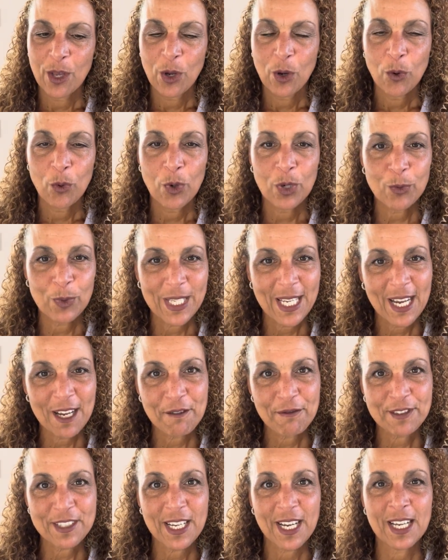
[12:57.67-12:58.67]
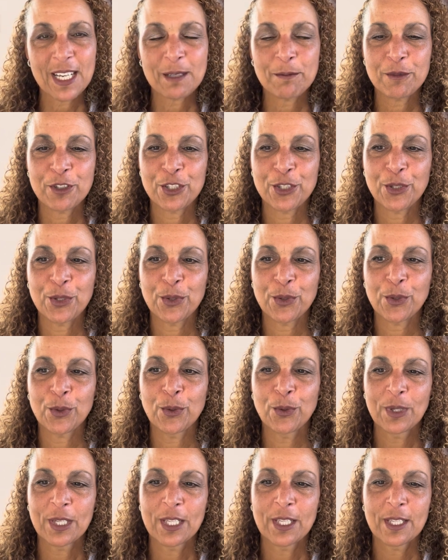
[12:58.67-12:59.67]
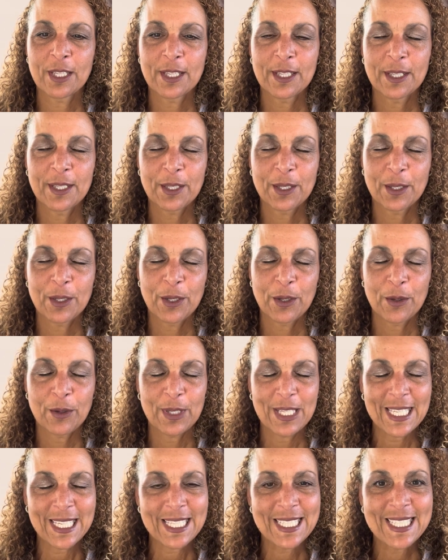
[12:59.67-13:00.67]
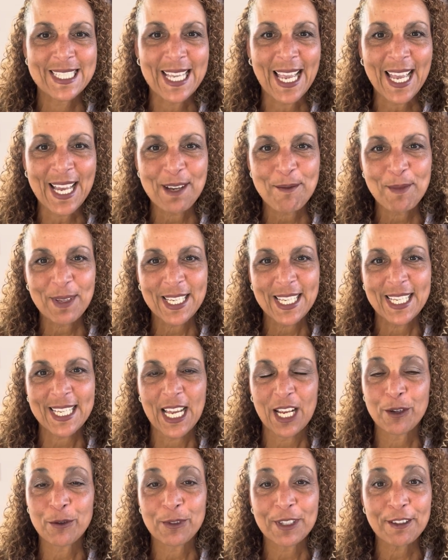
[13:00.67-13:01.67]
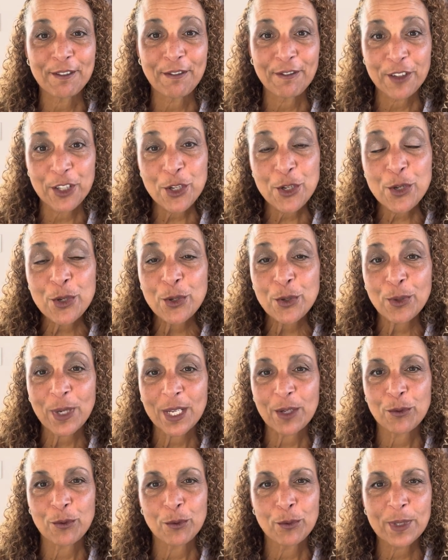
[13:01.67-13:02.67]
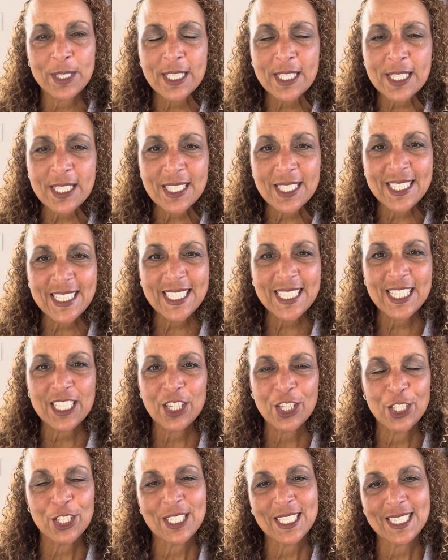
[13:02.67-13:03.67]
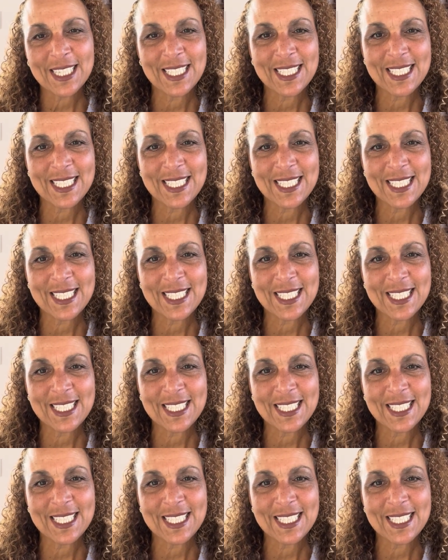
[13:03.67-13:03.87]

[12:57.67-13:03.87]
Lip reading: When we have time to examine and review and really look at the